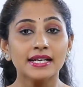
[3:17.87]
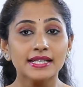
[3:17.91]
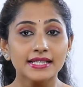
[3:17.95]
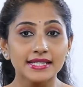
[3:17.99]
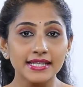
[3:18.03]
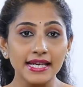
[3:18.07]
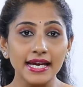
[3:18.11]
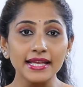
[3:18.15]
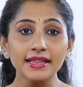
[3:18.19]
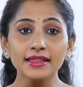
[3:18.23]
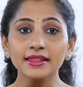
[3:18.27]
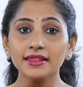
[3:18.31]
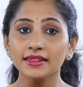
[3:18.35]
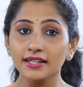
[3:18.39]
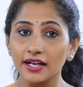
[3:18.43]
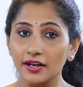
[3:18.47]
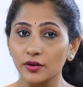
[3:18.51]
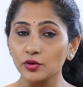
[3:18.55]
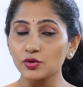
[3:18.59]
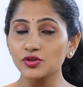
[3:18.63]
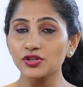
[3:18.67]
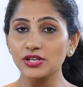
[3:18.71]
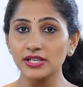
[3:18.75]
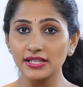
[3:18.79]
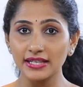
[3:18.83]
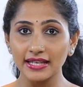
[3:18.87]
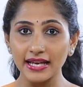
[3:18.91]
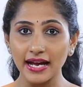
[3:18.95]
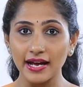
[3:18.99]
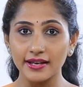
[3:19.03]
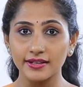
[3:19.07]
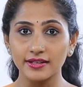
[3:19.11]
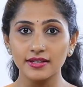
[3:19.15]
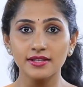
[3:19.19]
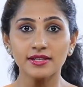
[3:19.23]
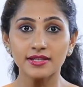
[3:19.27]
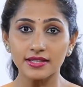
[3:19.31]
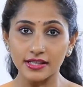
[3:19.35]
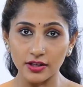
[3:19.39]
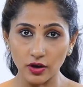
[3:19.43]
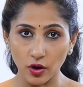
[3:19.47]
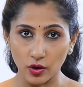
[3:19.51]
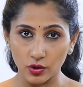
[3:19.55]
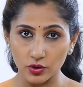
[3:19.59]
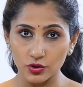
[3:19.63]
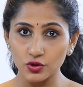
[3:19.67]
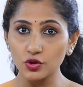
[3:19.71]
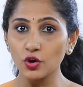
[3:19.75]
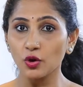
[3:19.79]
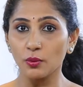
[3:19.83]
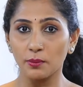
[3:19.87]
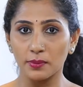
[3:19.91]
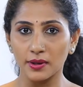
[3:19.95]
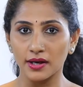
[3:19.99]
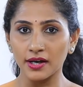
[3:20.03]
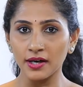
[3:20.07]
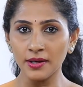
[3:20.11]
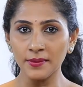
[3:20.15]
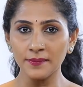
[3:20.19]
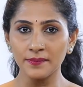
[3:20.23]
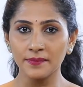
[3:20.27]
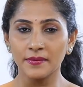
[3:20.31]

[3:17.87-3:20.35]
10,000 candles in October